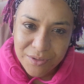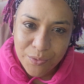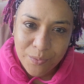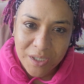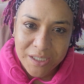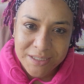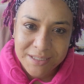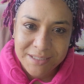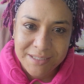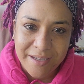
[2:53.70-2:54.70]
you wanted
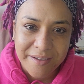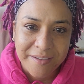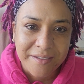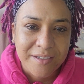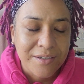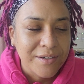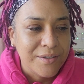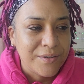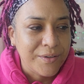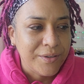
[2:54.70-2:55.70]
to say
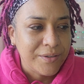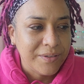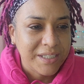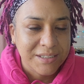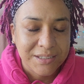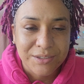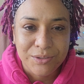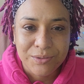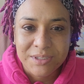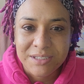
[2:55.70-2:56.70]
or you don't get to
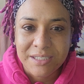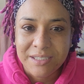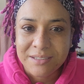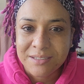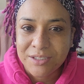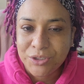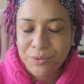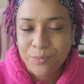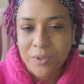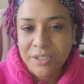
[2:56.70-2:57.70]
do the things that
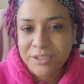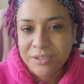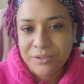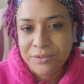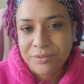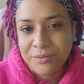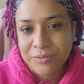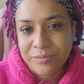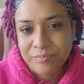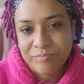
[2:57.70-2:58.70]
you wanted to do
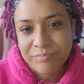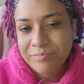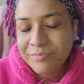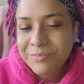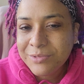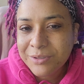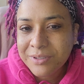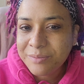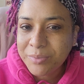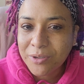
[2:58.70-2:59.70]
you
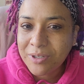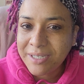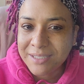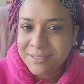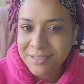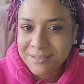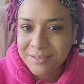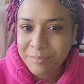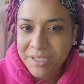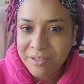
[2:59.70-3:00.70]
could burn
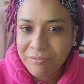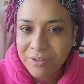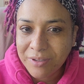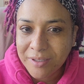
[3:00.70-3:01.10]
ancestor money for